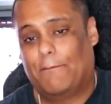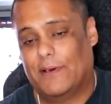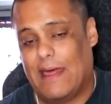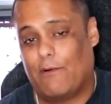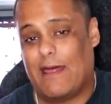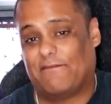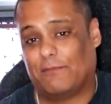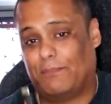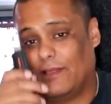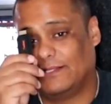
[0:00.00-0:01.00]
but I would have
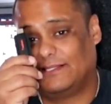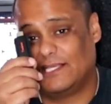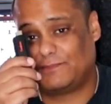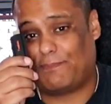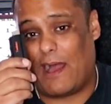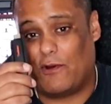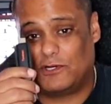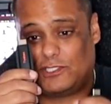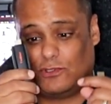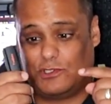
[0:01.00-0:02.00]
to plug this
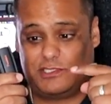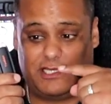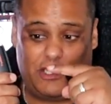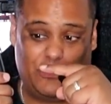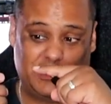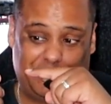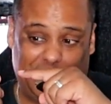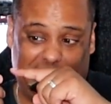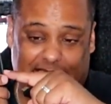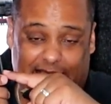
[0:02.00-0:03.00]
power source, the
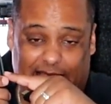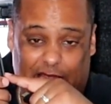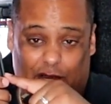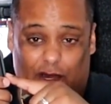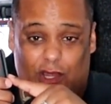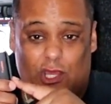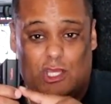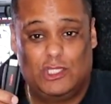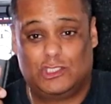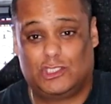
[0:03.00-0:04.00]
USB-C here,
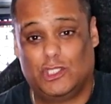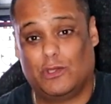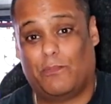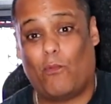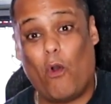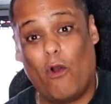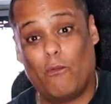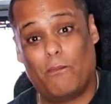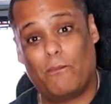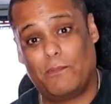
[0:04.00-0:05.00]
to the
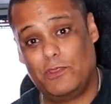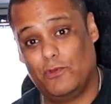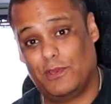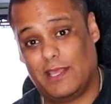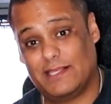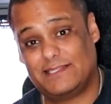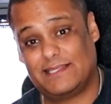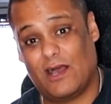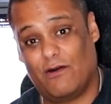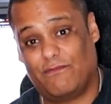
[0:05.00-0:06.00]
wall unit
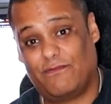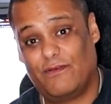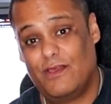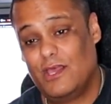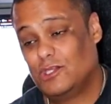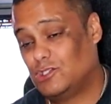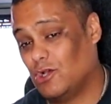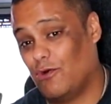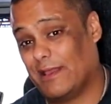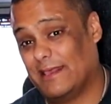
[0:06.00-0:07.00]
itself.
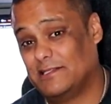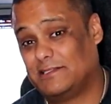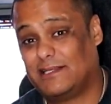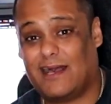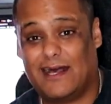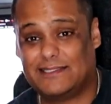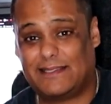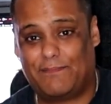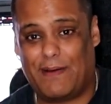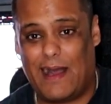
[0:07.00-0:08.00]
So it gives
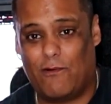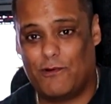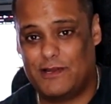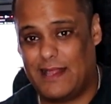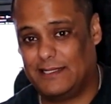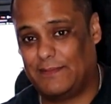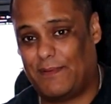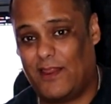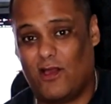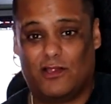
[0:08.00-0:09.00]
constant power, not
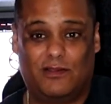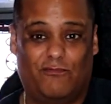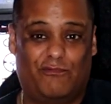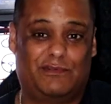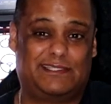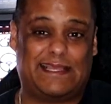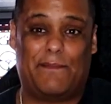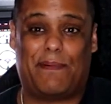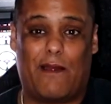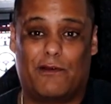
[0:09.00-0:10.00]
depending on
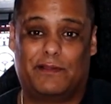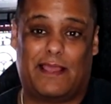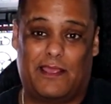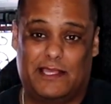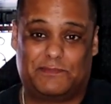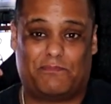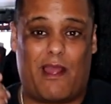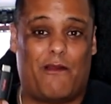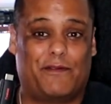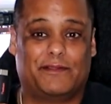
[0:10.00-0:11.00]
same power that is
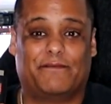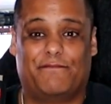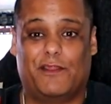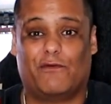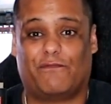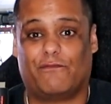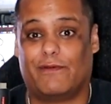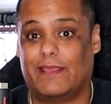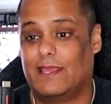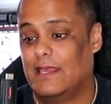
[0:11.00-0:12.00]
powering the video
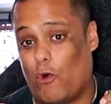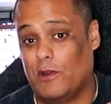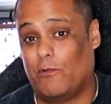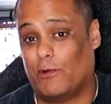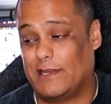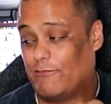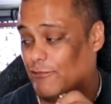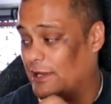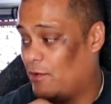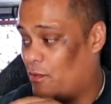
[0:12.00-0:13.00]
for it. Only one it
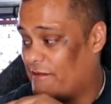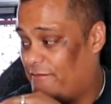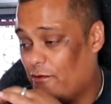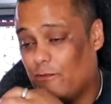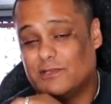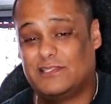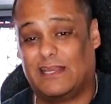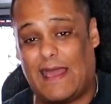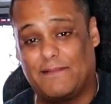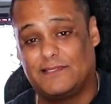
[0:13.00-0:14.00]
really worked for was the
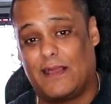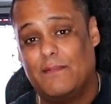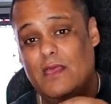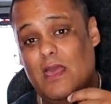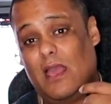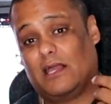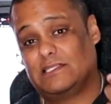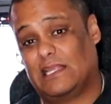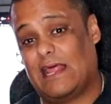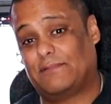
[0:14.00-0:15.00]
laptop,
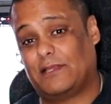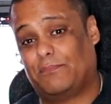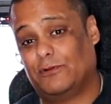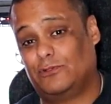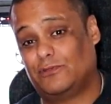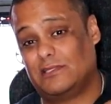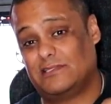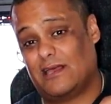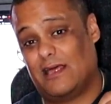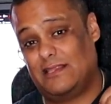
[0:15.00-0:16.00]
because the laptop
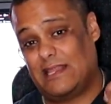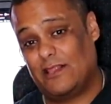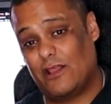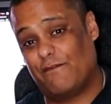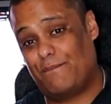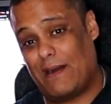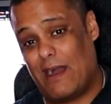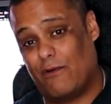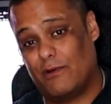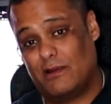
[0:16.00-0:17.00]
produces enough
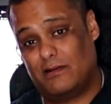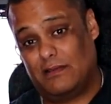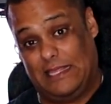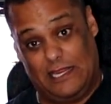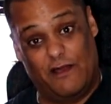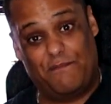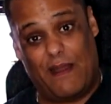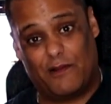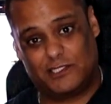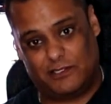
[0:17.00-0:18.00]
power
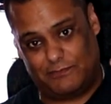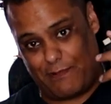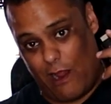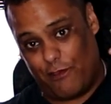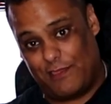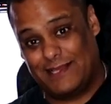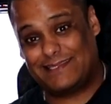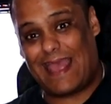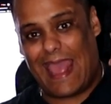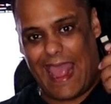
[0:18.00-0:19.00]
to power
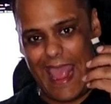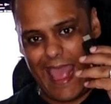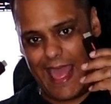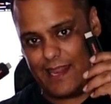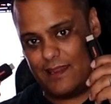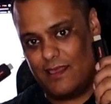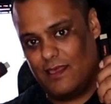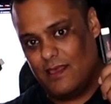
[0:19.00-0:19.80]
this and